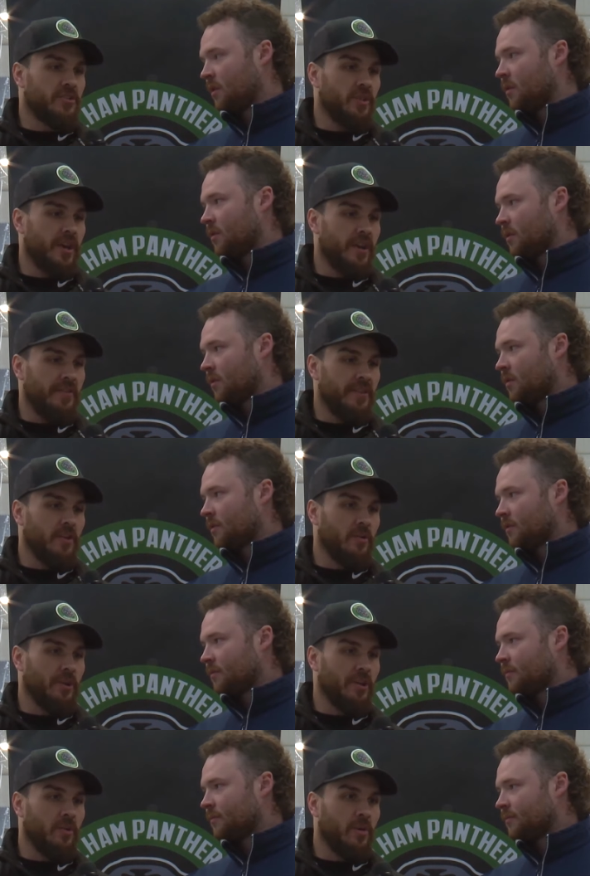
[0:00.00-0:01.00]
Speaker 1: right. I think we're
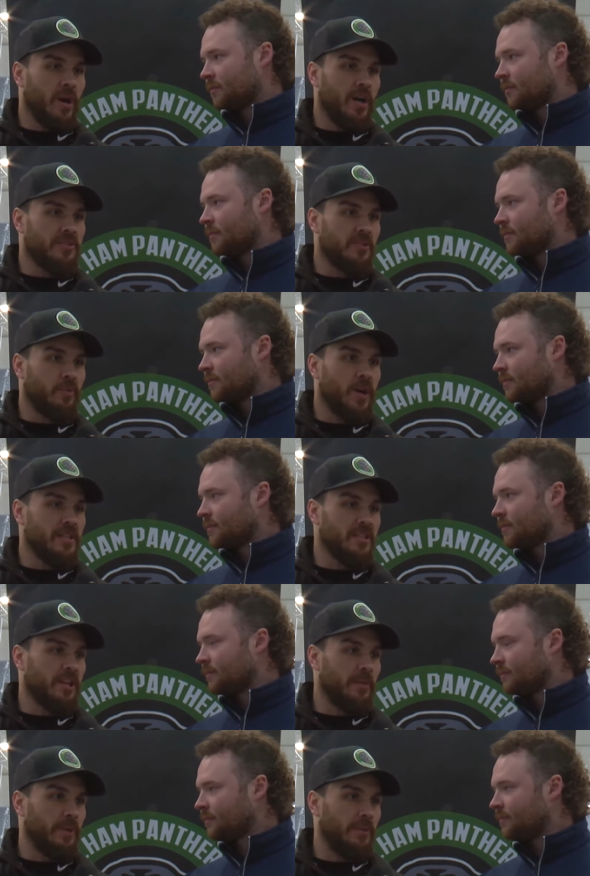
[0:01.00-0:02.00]
going to surprise a lot
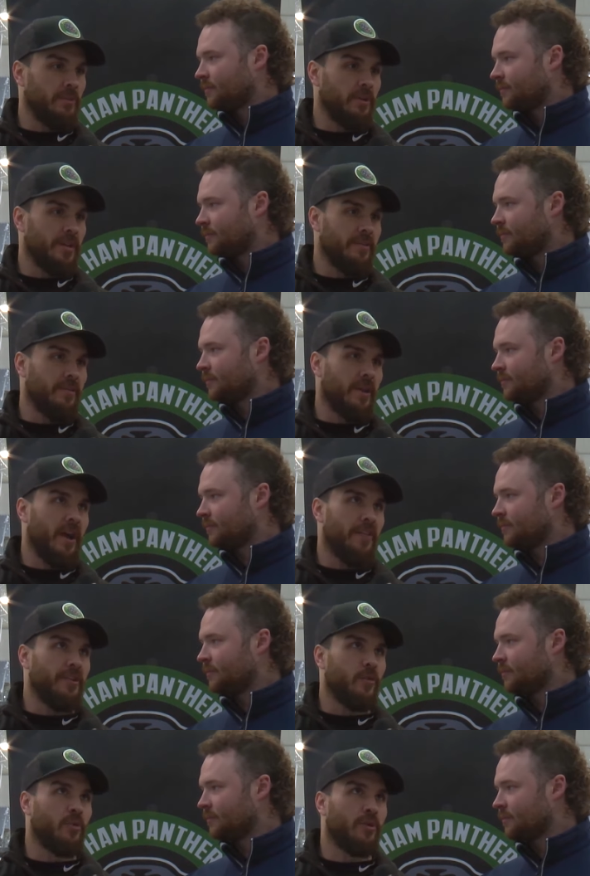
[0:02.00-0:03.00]
of people, and I
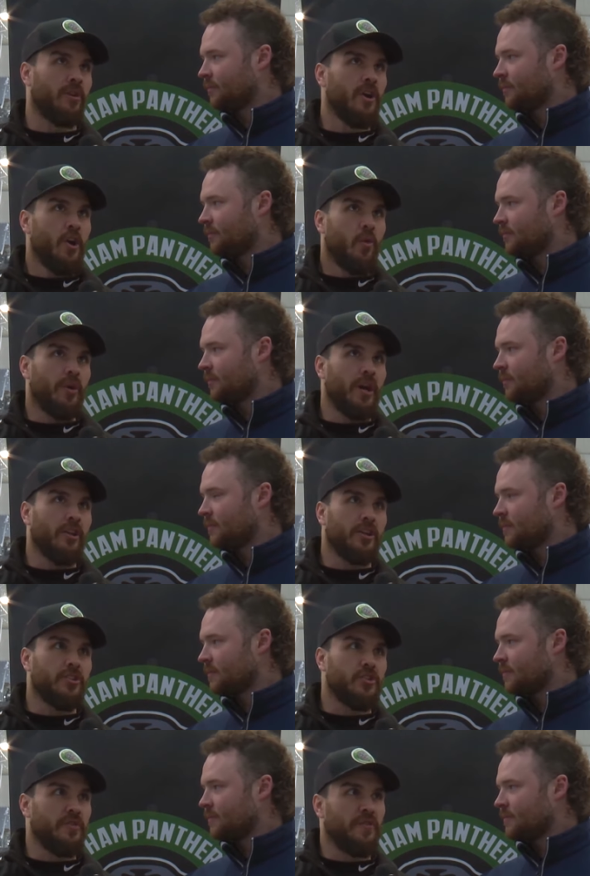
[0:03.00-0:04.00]
think we're not looking
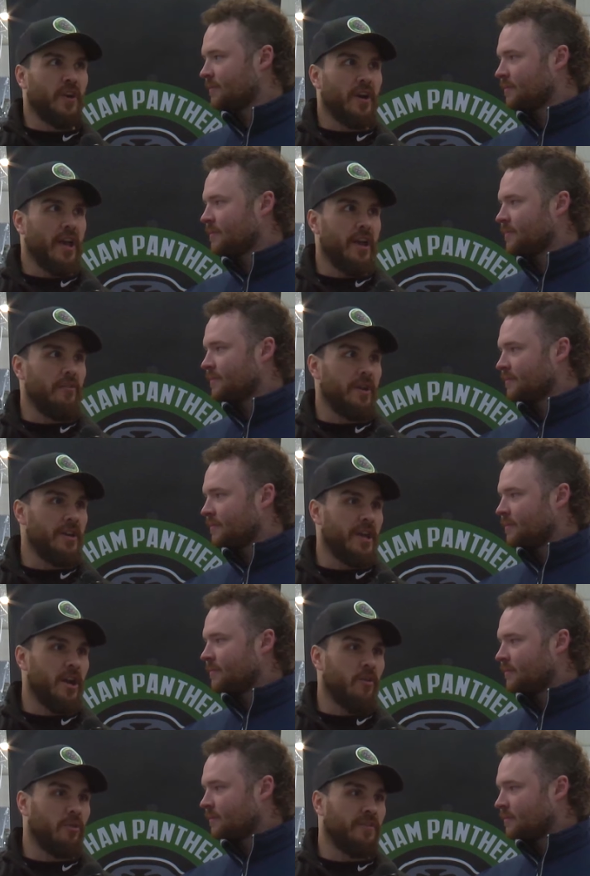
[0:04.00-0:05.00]
too far ahead right
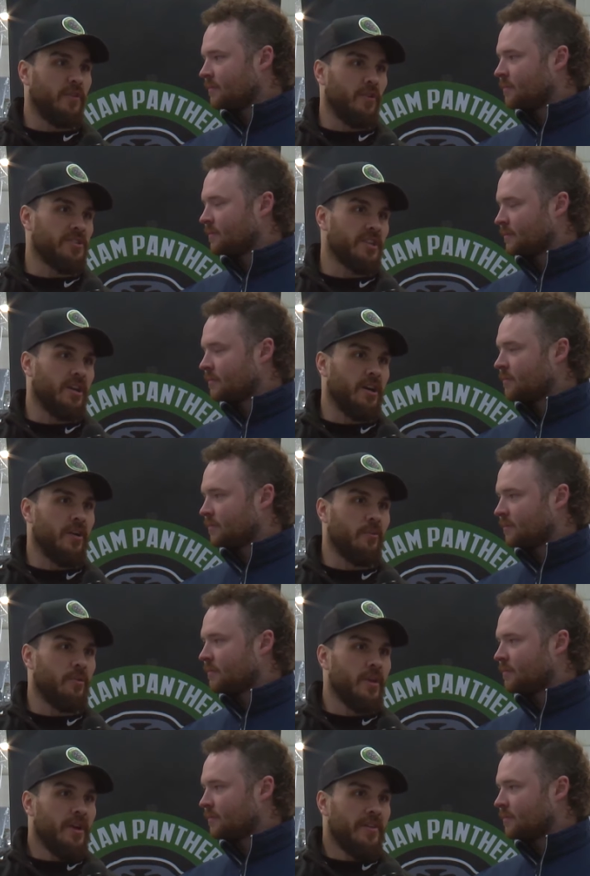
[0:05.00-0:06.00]
now. We're focusing on
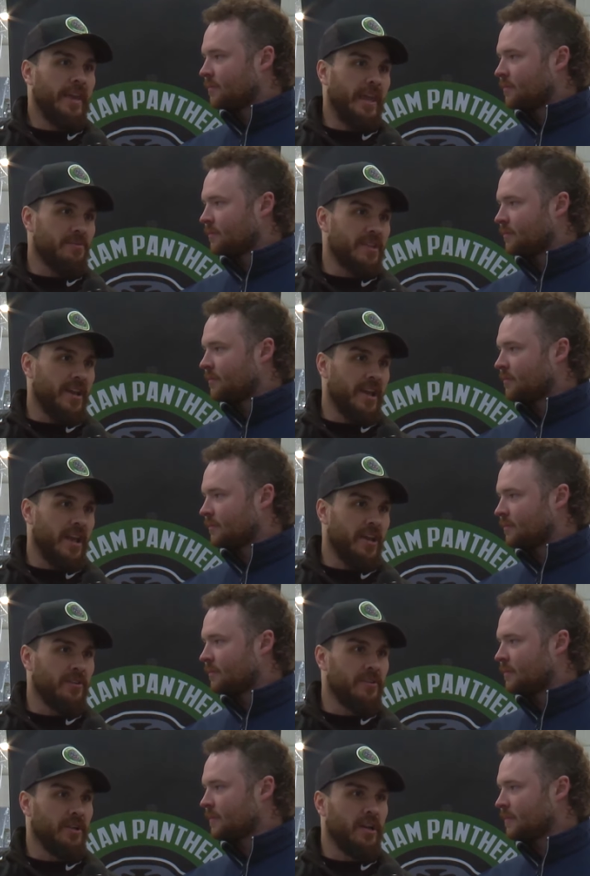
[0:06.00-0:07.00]
the games at
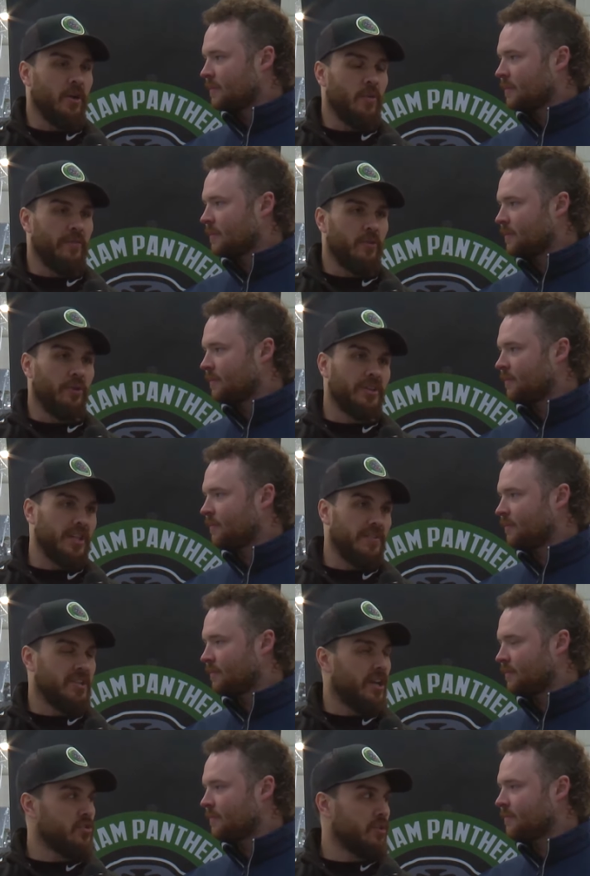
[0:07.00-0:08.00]
hand. We have a really tough
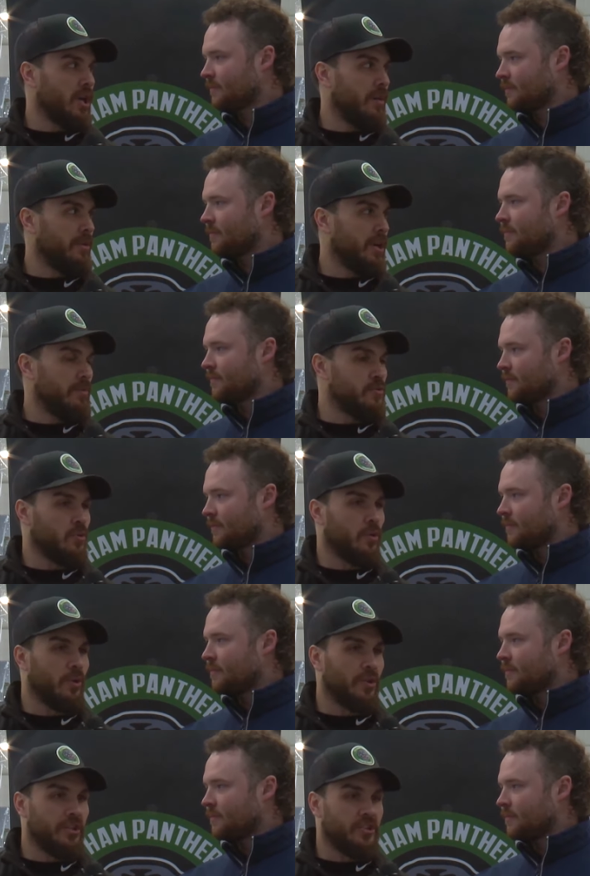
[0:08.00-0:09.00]
schedule coming up, so we're
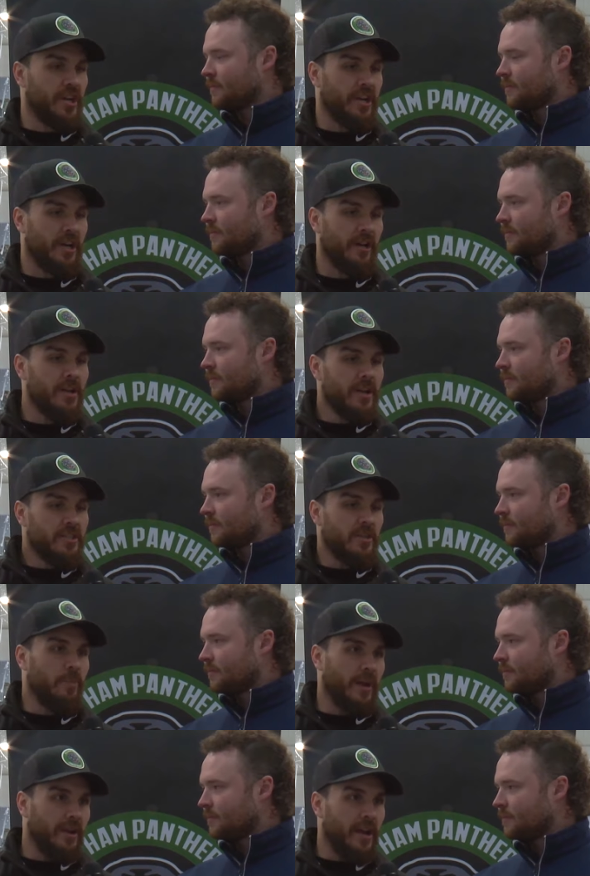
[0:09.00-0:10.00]
really trying to
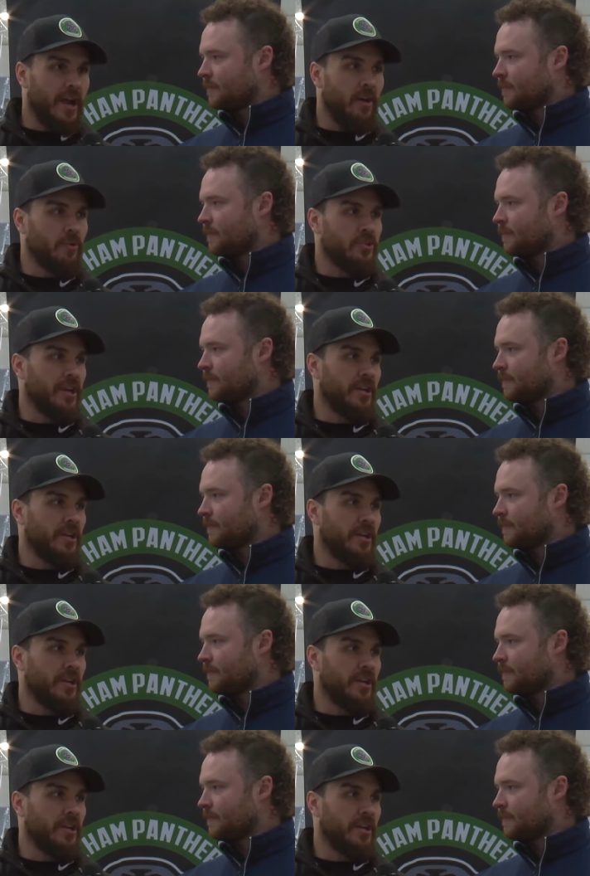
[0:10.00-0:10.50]
bear down. We're trying to